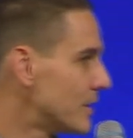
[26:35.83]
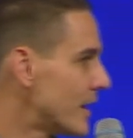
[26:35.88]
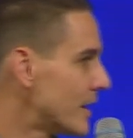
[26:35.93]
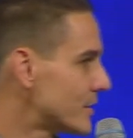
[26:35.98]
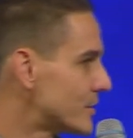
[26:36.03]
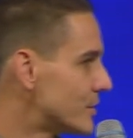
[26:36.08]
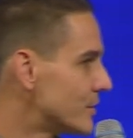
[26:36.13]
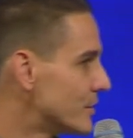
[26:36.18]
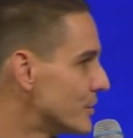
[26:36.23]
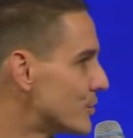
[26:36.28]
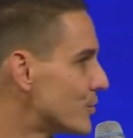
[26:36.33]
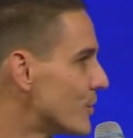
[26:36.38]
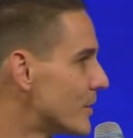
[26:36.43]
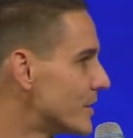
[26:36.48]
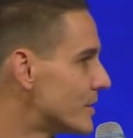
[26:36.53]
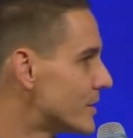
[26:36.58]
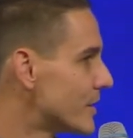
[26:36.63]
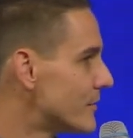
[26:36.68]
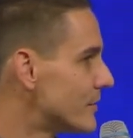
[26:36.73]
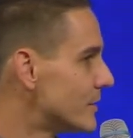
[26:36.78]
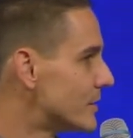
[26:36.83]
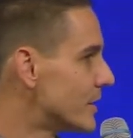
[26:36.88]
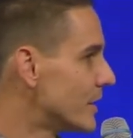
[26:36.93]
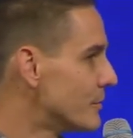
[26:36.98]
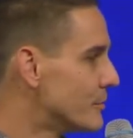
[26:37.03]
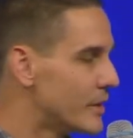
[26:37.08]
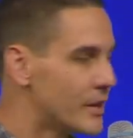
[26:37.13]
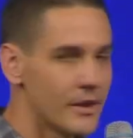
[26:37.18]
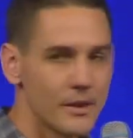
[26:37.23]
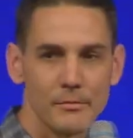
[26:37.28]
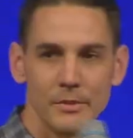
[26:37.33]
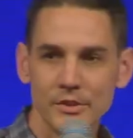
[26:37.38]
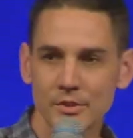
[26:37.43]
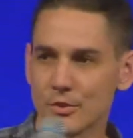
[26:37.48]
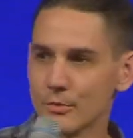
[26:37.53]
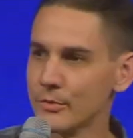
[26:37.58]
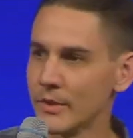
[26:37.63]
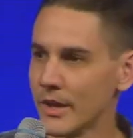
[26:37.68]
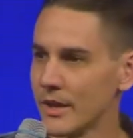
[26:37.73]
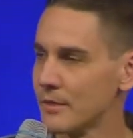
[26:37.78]
Last year in 2017, we got a bunch
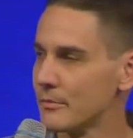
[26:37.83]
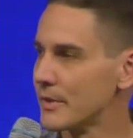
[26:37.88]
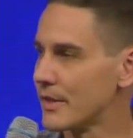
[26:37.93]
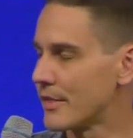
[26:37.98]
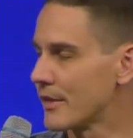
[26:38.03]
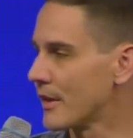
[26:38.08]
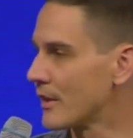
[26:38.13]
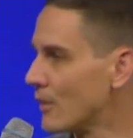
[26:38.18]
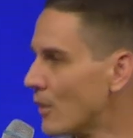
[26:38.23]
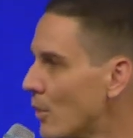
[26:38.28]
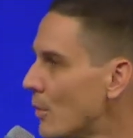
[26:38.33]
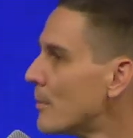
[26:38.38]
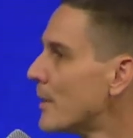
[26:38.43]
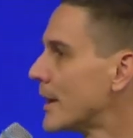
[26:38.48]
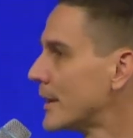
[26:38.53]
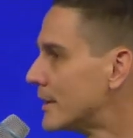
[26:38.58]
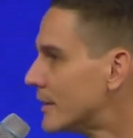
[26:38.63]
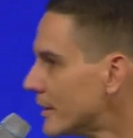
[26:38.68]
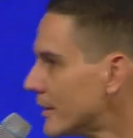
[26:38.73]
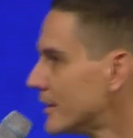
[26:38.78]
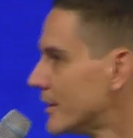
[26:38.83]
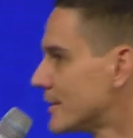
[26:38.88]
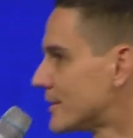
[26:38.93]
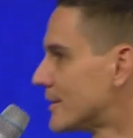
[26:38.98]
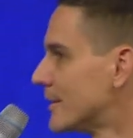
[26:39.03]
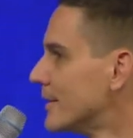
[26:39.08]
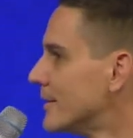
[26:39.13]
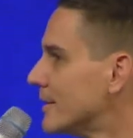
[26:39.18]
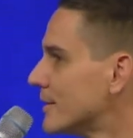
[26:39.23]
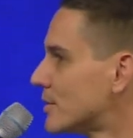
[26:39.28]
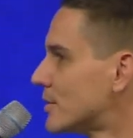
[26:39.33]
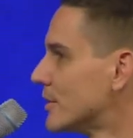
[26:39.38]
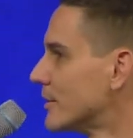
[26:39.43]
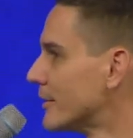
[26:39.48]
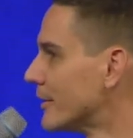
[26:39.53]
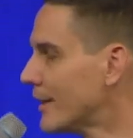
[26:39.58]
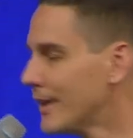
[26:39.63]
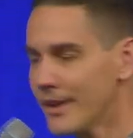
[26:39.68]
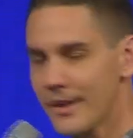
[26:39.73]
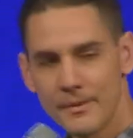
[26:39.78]
of rain, and we thought, oh, my goodness. And then this
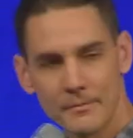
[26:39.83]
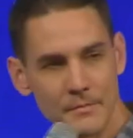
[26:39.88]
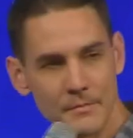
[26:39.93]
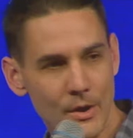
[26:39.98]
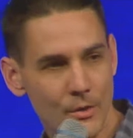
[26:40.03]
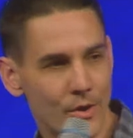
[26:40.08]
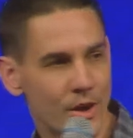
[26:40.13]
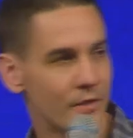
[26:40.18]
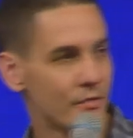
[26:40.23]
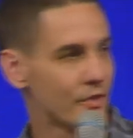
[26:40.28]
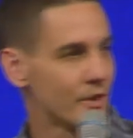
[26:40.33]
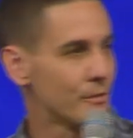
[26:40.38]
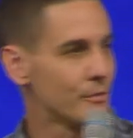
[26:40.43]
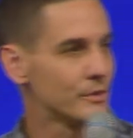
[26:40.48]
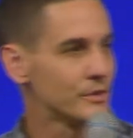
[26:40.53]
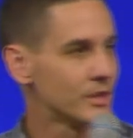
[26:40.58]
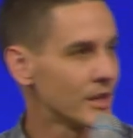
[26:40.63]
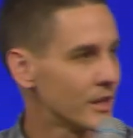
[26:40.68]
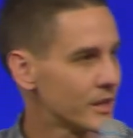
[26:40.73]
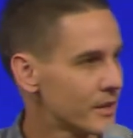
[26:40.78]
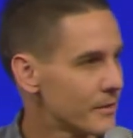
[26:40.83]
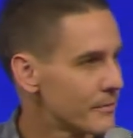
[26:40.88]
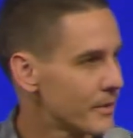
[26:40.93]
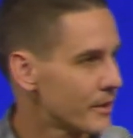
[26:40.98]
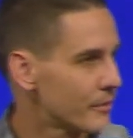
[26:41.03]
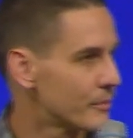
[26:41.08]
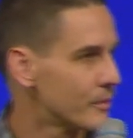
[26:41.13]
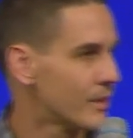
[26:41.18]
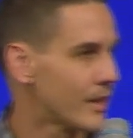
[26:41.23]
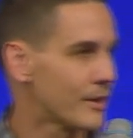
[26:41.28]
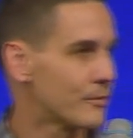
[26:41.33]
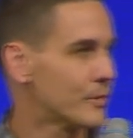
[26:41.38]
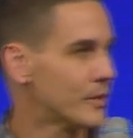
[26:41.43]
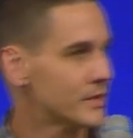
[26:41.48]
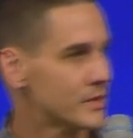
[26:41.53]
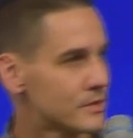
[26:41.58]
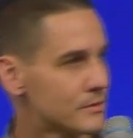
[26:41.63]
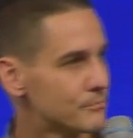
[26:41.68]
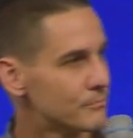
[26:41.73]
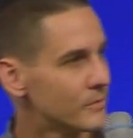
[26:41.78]
year, my wife and I were talking about it. We were like, we
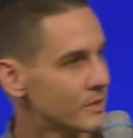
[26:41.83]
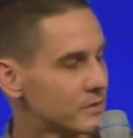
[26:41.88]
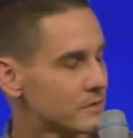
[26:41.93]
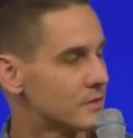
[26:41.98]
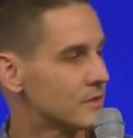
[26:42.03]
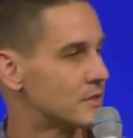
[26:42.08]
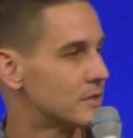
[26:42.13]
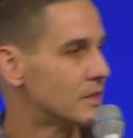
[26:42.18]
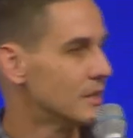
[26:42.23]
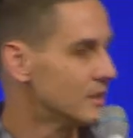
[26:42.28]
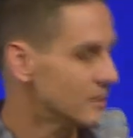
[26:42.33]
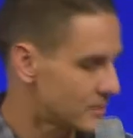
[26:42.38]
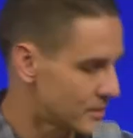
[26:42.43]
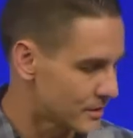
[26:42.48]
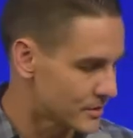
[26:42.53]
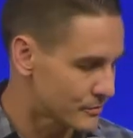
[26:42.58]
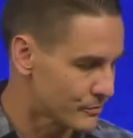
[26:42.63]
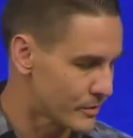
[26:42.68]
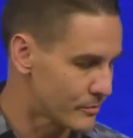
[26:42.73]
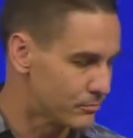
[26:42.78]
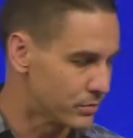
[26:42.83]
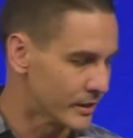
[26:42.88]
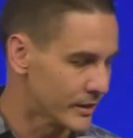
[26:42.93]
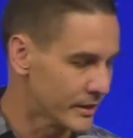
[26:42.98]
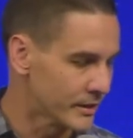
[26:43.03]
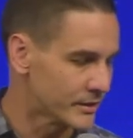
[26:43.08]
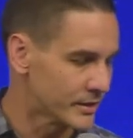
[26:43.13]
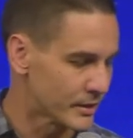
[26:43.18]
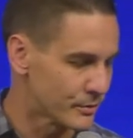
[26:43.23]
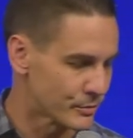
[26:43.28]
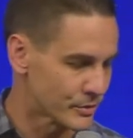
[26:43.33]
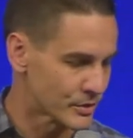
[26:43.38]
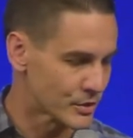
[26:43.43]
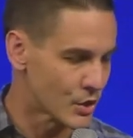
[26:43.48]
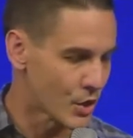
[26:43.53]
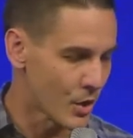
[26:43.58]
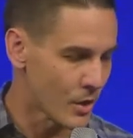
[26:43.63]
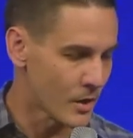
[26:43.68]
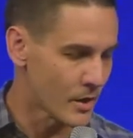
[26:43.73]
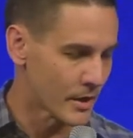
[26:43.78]
just missed the ski season. We blinked, and it was
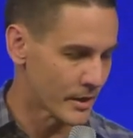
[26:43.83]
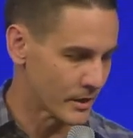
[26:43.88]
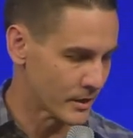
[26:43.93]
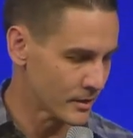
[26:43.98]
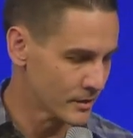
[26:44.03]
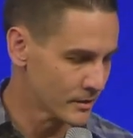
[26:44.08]
gone.